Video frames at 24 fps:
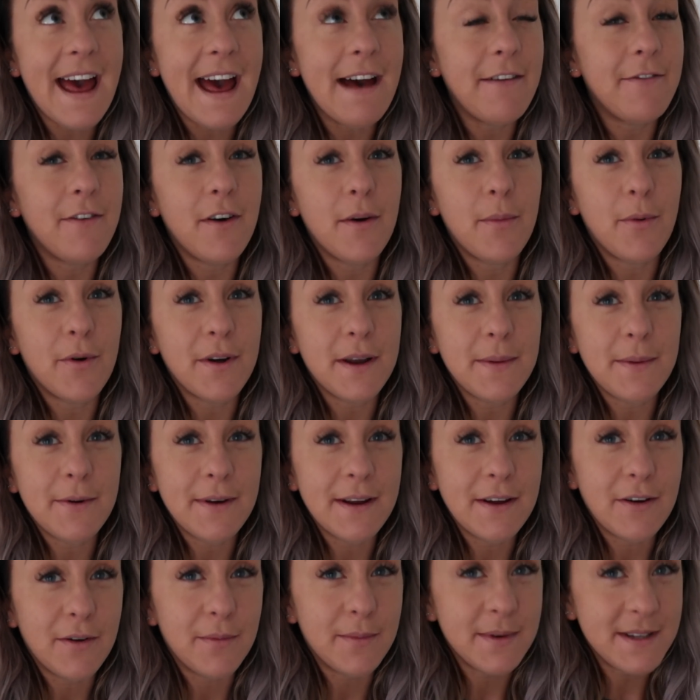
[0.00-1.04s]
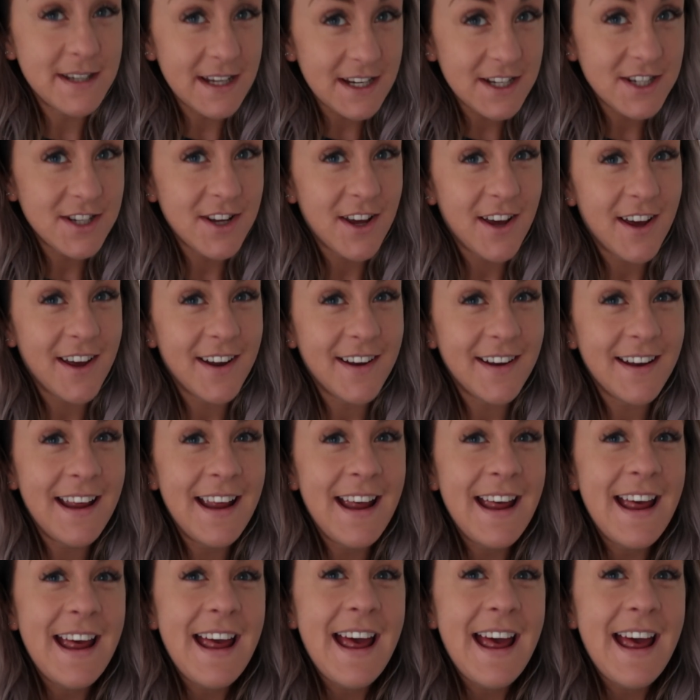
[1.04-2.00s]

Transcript: ever bodybuilding competition